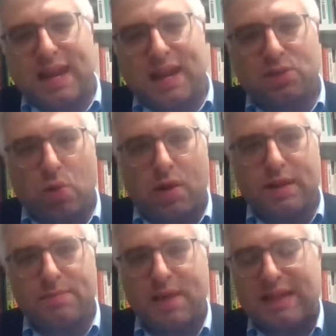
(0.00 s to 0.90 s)
And I
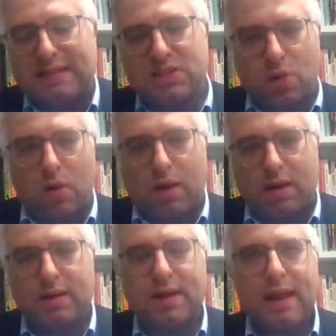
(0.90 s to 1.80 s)
taught him that
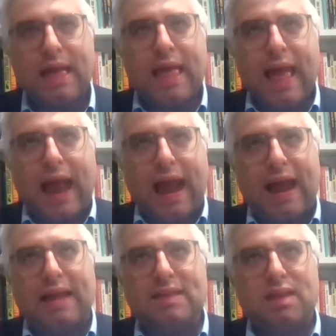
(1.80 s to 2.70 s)
song.
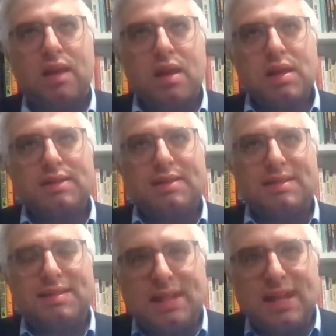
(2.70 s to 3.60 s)
And
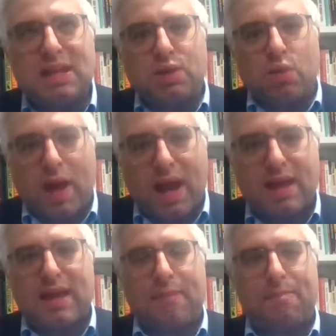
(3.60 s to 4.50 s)
to see the
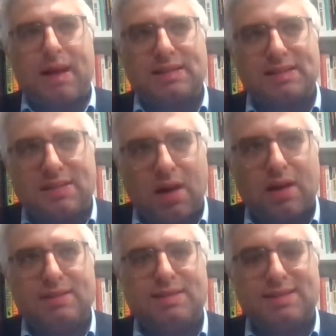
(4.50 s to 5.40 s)
way that my
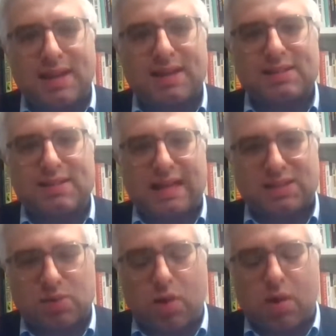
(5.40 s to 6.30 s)
son sings
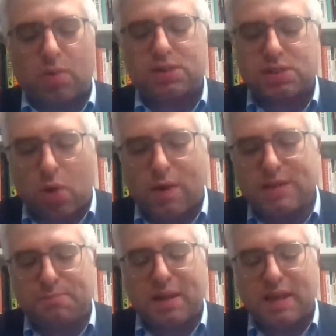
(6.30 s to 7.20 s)
that song, which has
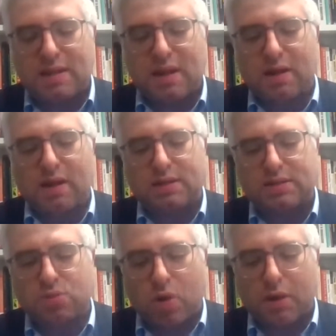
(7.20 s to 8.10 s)
always been a, a
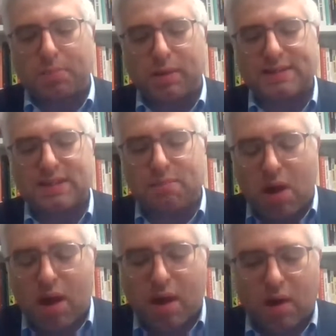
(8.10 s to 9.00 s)
strong place in
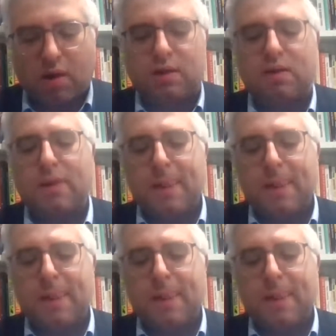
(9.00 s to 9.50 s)
my heart.